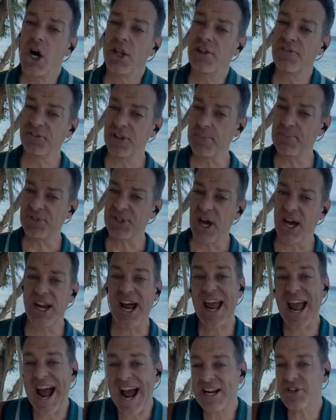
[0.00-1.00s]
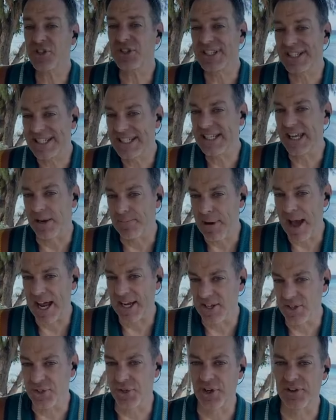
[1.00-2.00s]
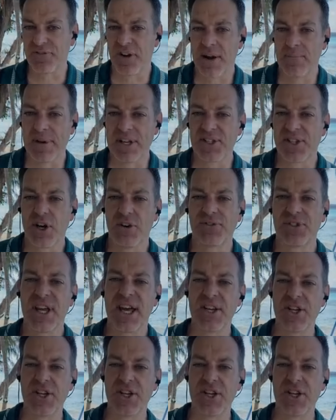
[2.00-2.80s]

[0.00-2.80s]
On the flip side, I actually did get PADI certified myself